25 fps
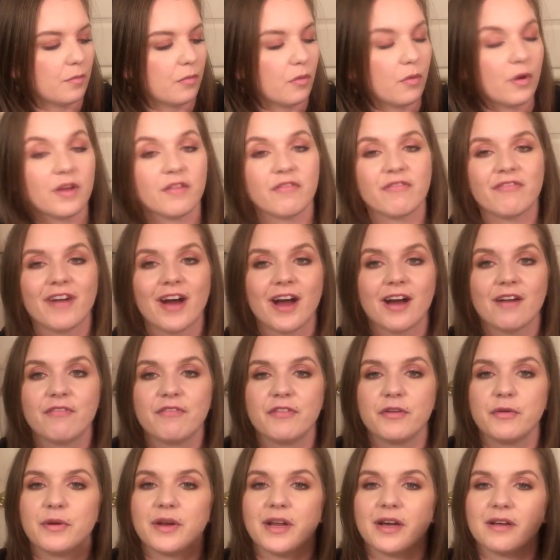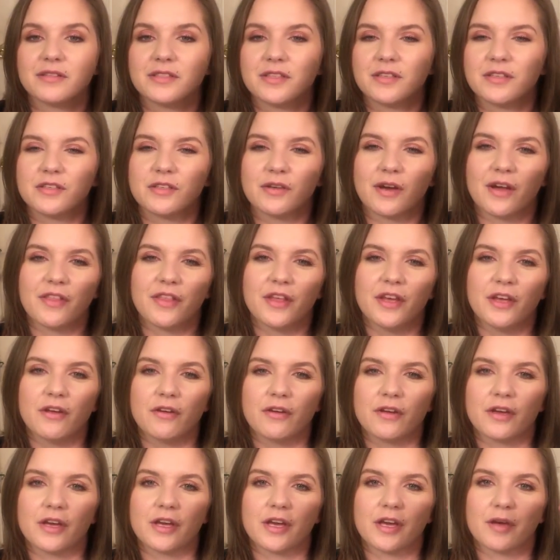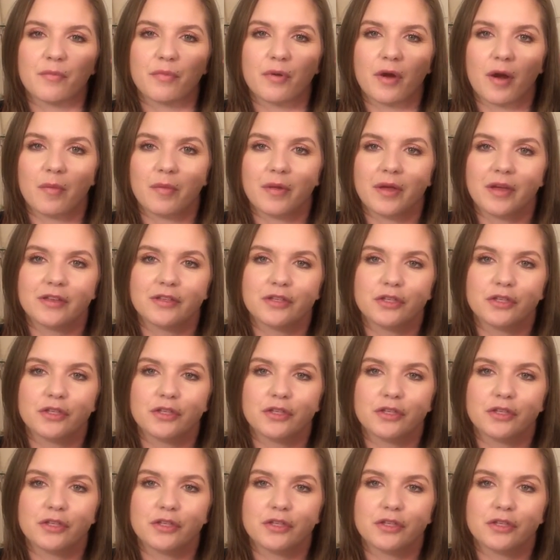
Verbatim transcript: 0.5 fluid ounces, so I think you could get probably